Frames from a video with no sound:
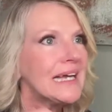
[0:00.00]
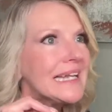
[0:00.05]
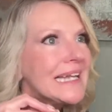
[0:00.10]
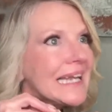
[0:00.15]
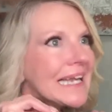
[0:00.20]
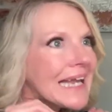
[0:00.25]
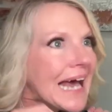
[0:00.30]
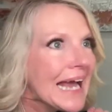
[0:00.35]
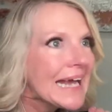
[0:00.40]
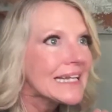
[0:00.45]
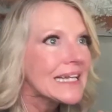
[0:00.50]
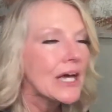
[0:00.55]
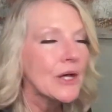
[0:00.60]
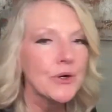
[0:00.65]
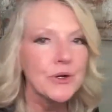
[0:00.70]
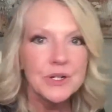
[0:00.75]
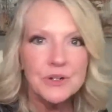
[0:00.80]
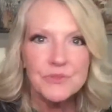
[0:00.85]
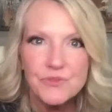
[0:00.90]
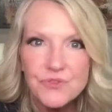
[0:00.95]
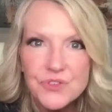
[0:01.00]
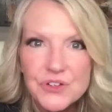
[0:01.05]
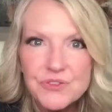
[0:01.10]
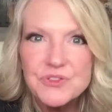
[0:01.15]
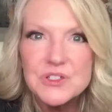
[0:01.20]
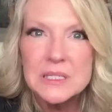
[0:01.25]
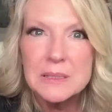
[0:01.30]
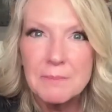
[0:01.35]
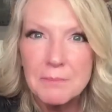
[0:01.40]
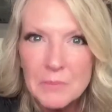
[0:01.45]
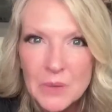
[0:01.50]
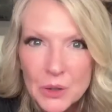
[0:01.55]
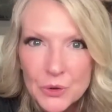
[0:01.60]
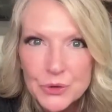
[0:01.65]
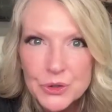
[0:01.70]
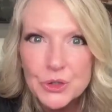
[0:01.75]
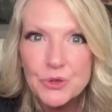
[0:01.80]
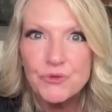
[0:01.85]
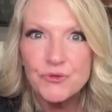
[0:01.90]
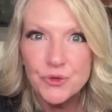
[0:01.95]
$950
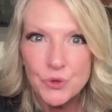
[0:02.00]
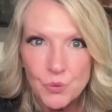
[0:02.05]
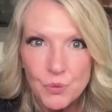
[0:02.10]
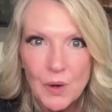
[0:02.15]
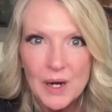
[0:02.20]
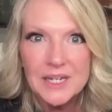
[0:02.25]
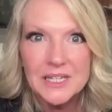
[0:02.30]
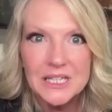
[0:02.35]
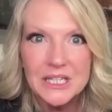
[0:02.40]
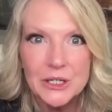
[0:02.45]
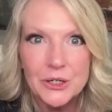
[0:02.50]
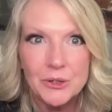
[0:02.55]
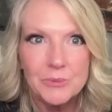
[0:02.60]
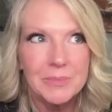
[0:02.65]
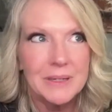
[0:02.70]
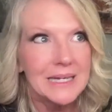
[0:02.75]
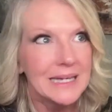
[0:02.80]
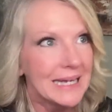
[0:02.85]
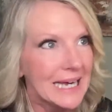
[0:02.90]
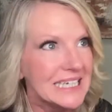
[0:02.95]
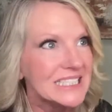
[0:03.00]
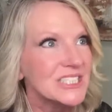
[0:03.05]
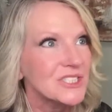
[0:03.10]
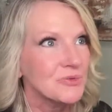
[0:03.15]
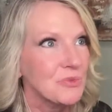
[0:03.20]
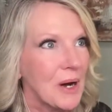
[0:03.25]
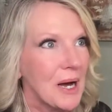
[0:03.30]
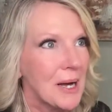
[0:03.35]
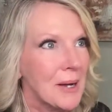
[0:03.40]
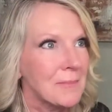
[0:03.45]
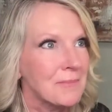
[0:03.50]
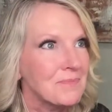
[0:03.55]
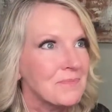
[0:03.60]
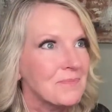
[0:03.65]
million for 1 year. But guess what?